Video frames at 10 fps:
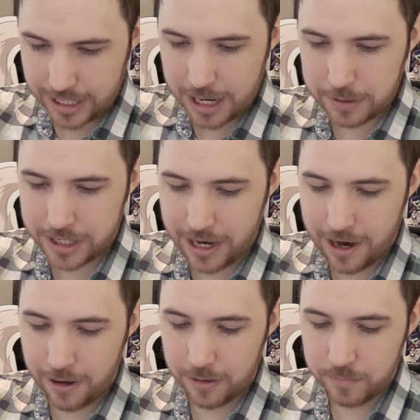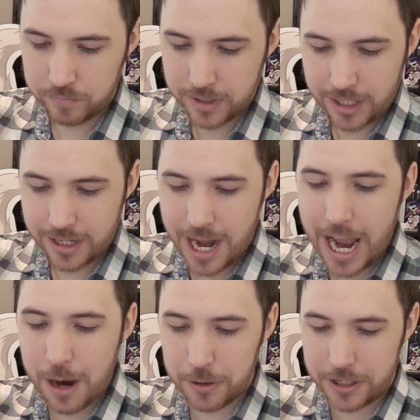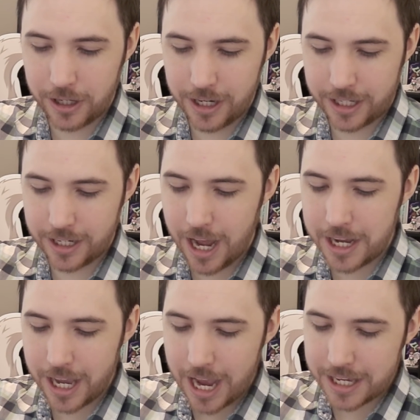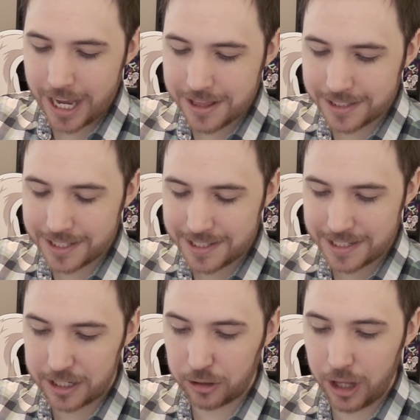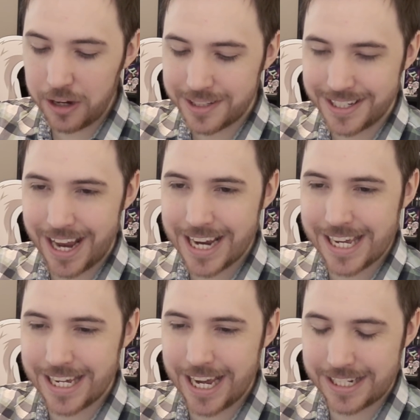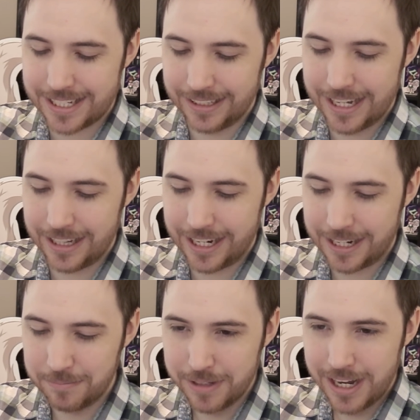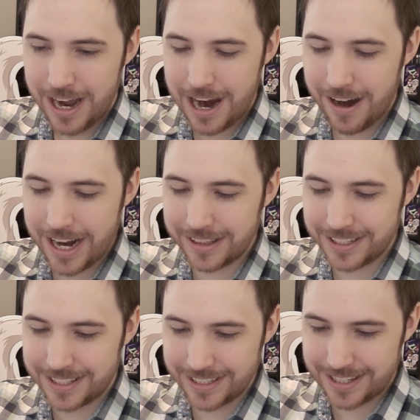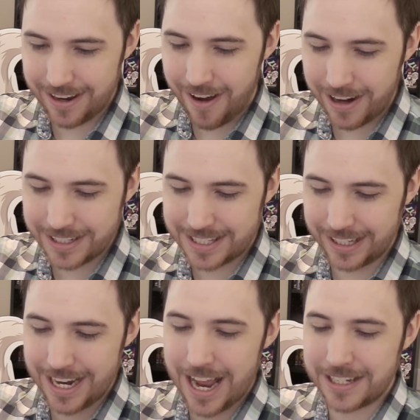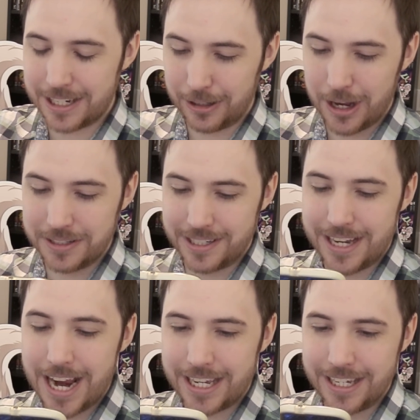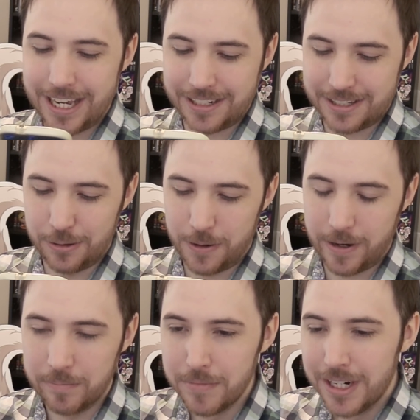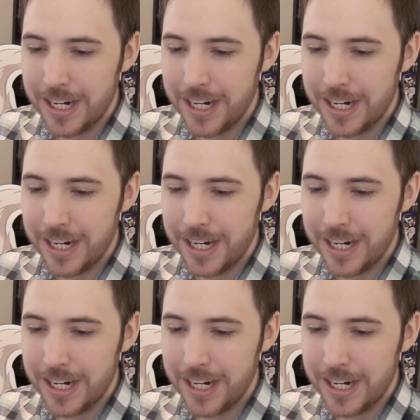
There we go. Now we're cooking. Again, this is as close as I can get to Lily. Alright, this is honestly as close as I can get to her.